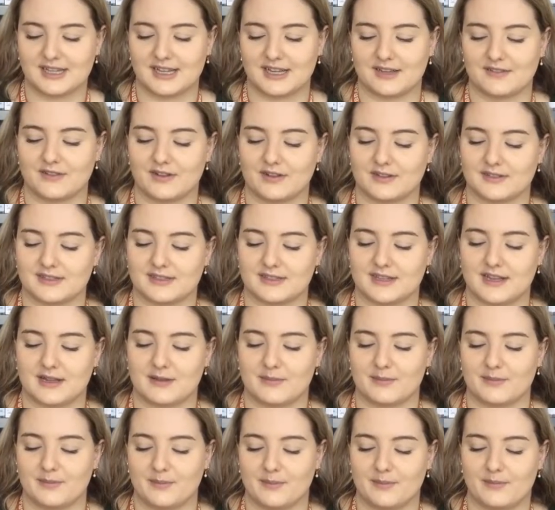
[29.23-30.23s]
I've got
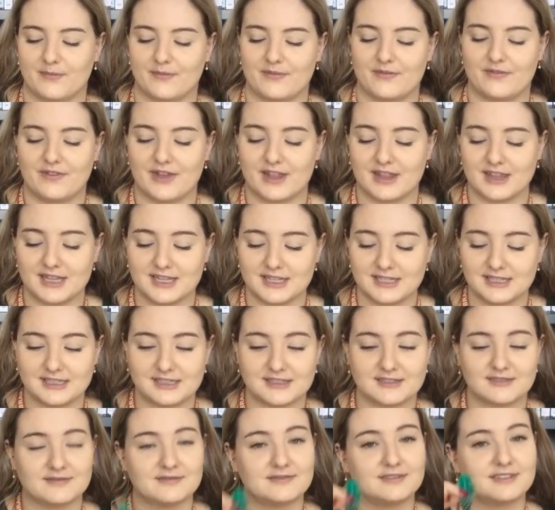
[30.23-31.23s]
some feathers
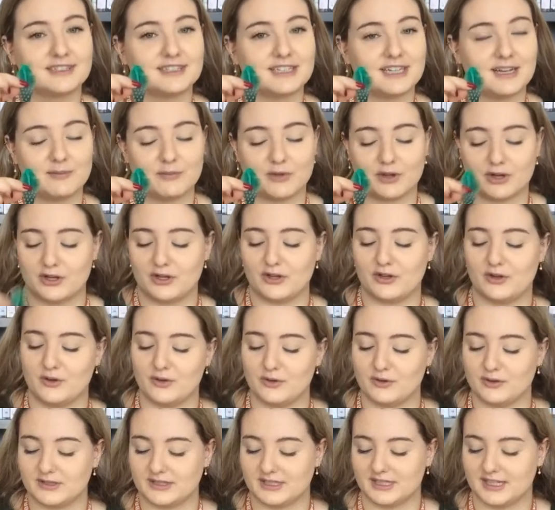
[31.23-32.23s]
that I'm going to
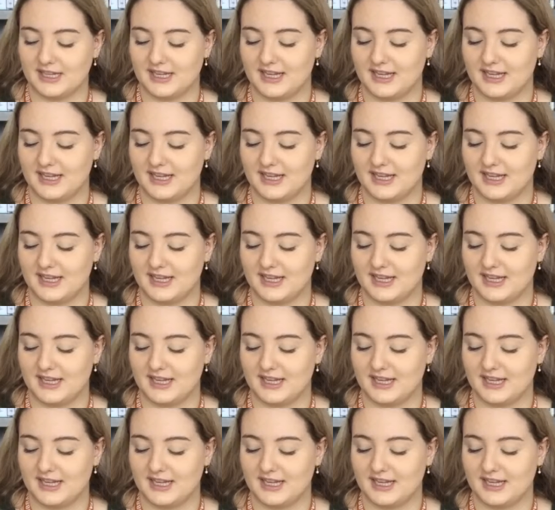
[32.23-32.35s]
use,